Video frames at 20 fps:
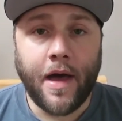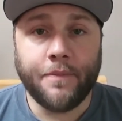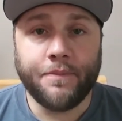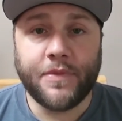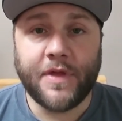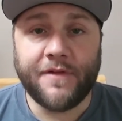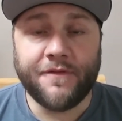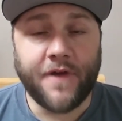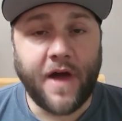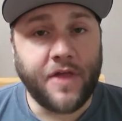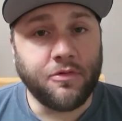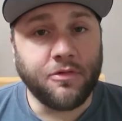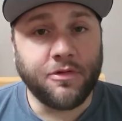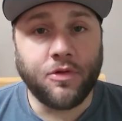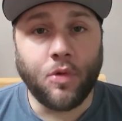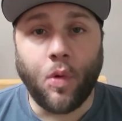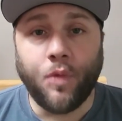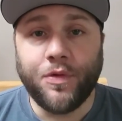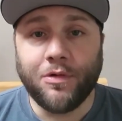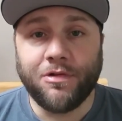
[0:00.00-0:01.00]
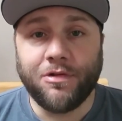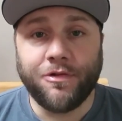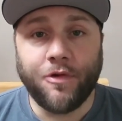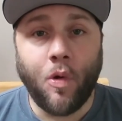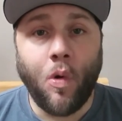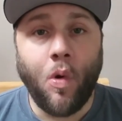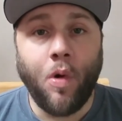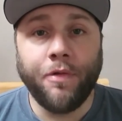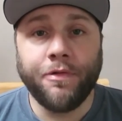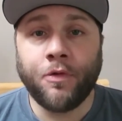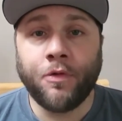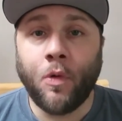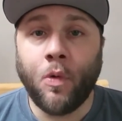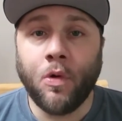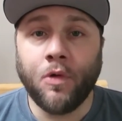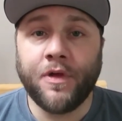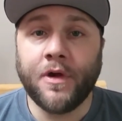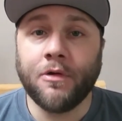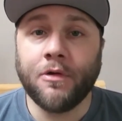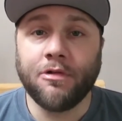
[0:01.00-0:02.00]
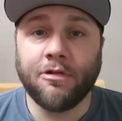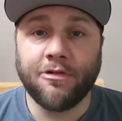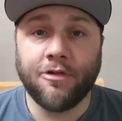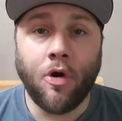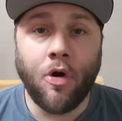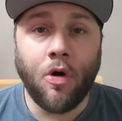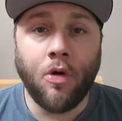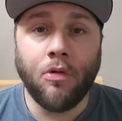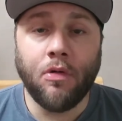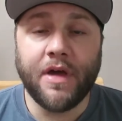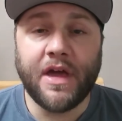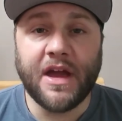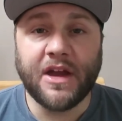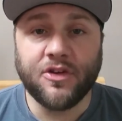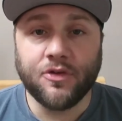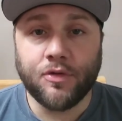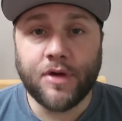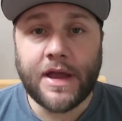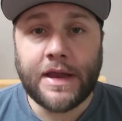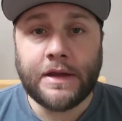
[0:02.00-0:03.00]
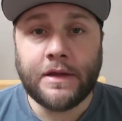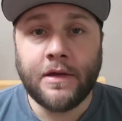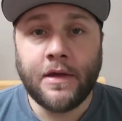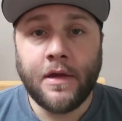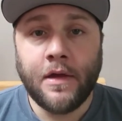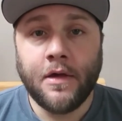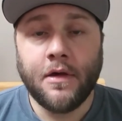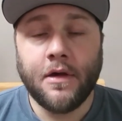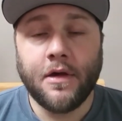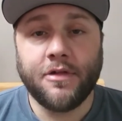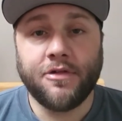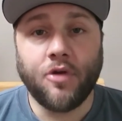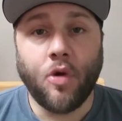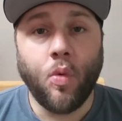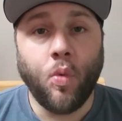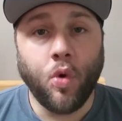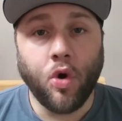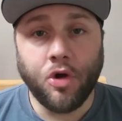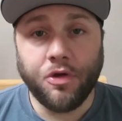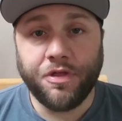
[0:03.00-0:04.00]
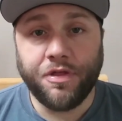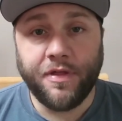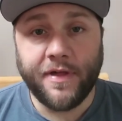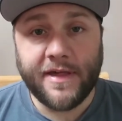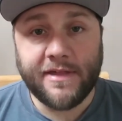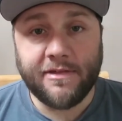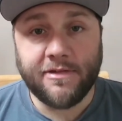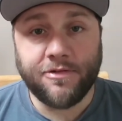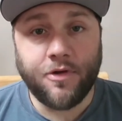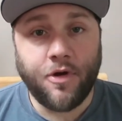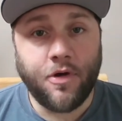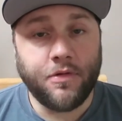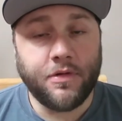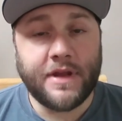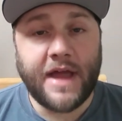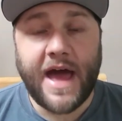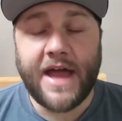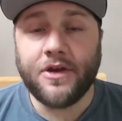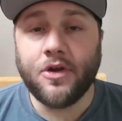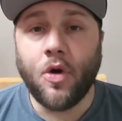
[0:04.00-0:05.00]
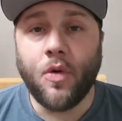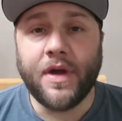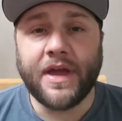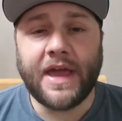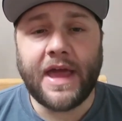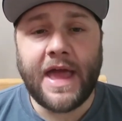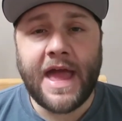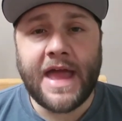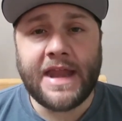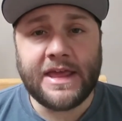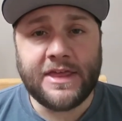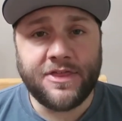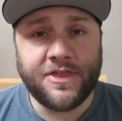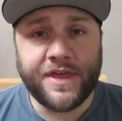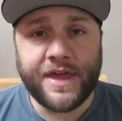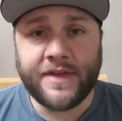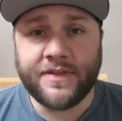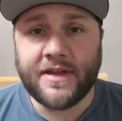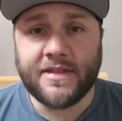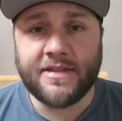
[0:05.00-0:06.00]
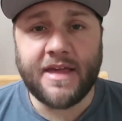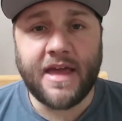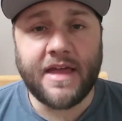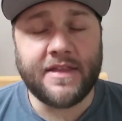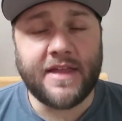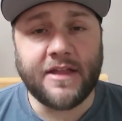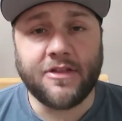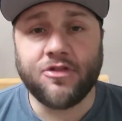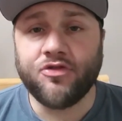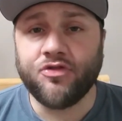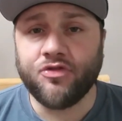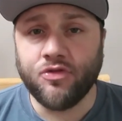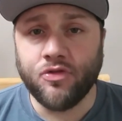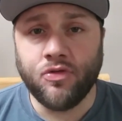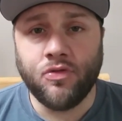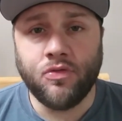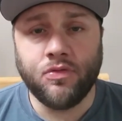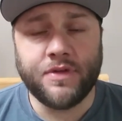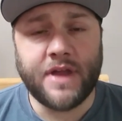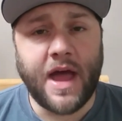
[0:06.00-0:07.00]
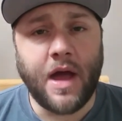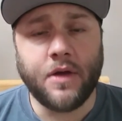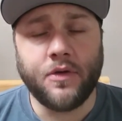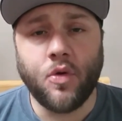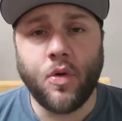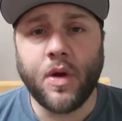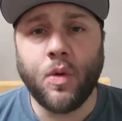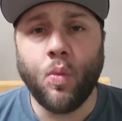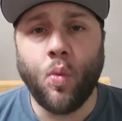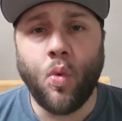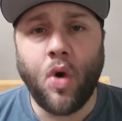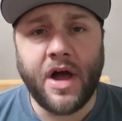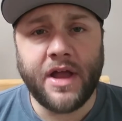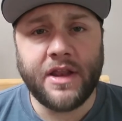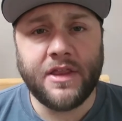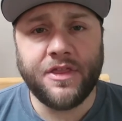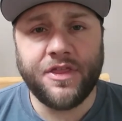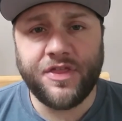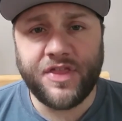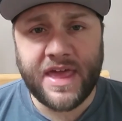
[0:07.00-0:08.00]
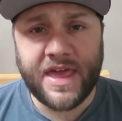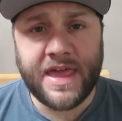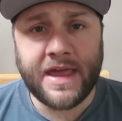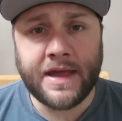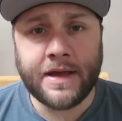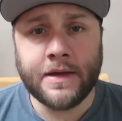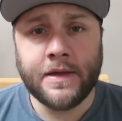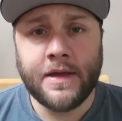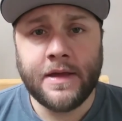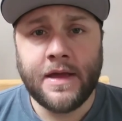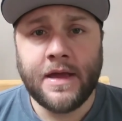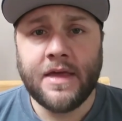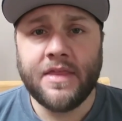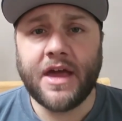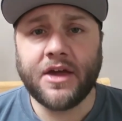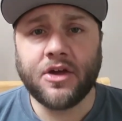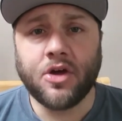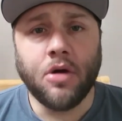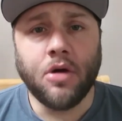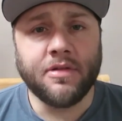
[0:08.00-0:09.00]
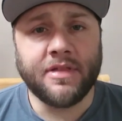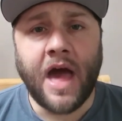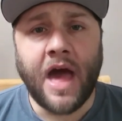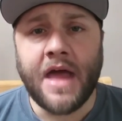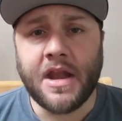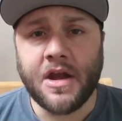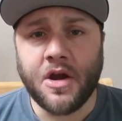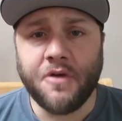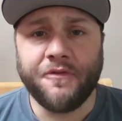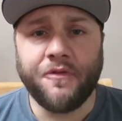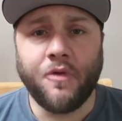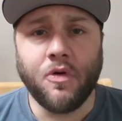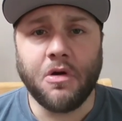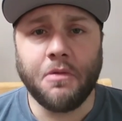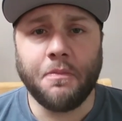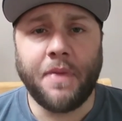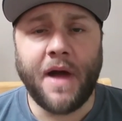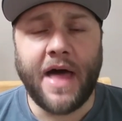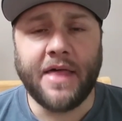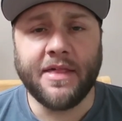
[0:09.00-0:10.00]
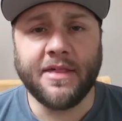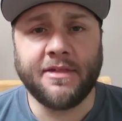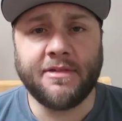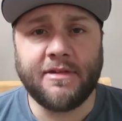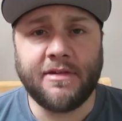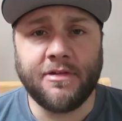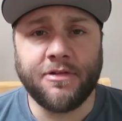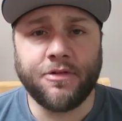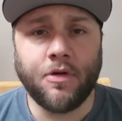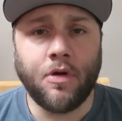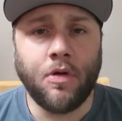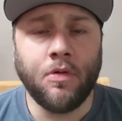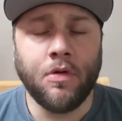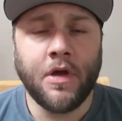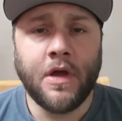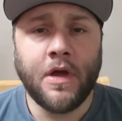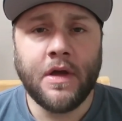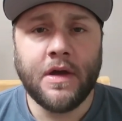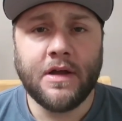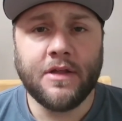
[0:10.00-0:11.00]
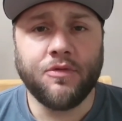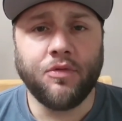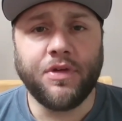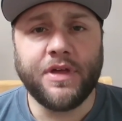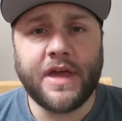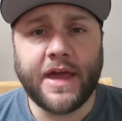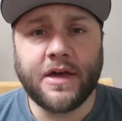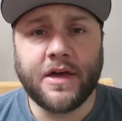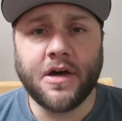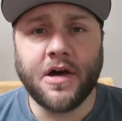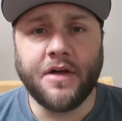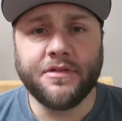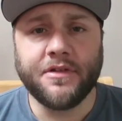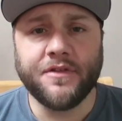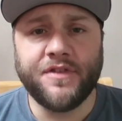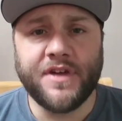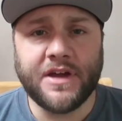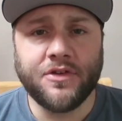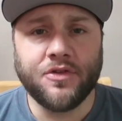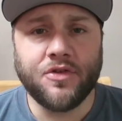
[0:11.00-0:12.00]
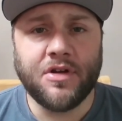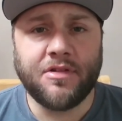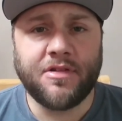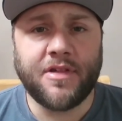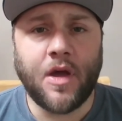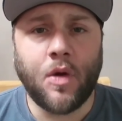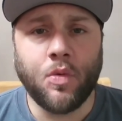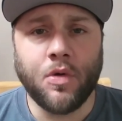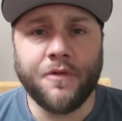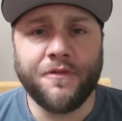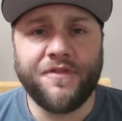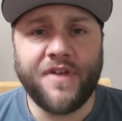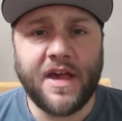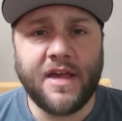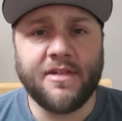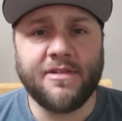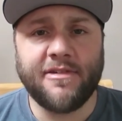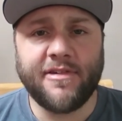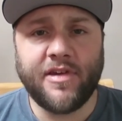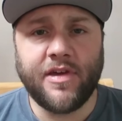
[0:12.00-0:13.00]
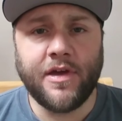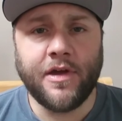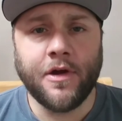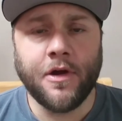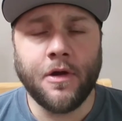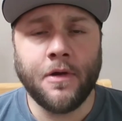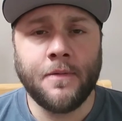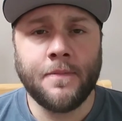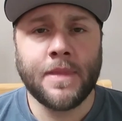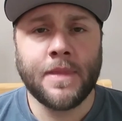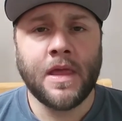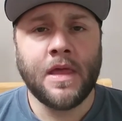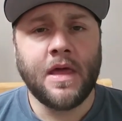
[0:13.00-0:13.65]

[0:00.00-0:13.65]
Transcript: they've either sold their souls or they're so ignorant, so worthless, so not knowing anything that's true, not knowing one thing that goes on in our foreign policy. So it's really a cult of ignorance that we're facing here.